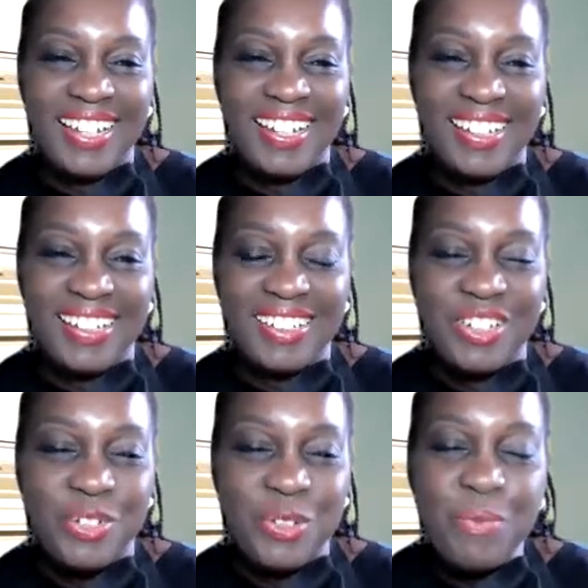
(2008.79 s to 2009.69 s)
a
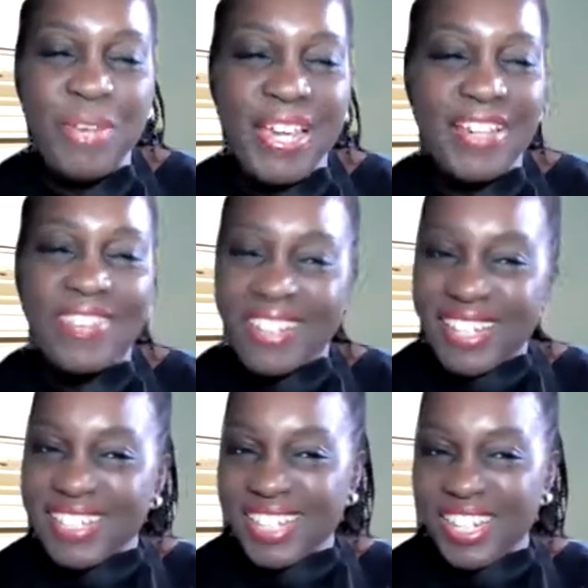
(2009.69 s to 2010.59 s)
gourmet
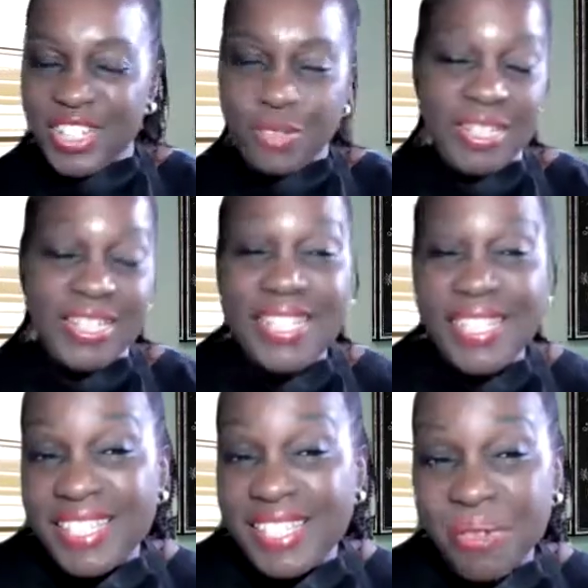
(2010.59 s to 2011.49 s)
cooking session, an
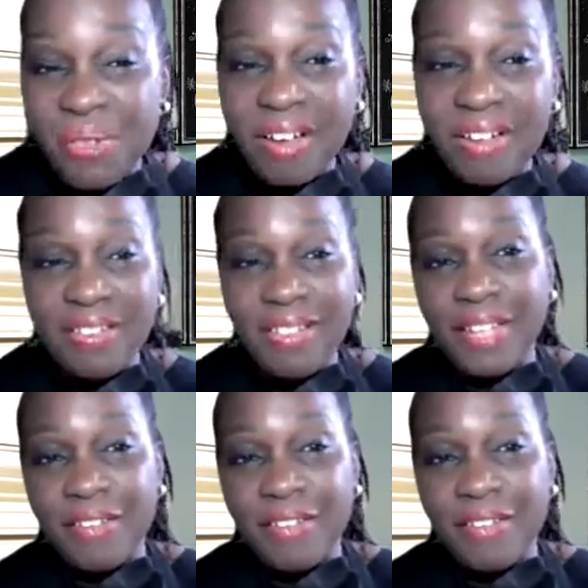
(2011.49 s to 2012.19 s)
easy one.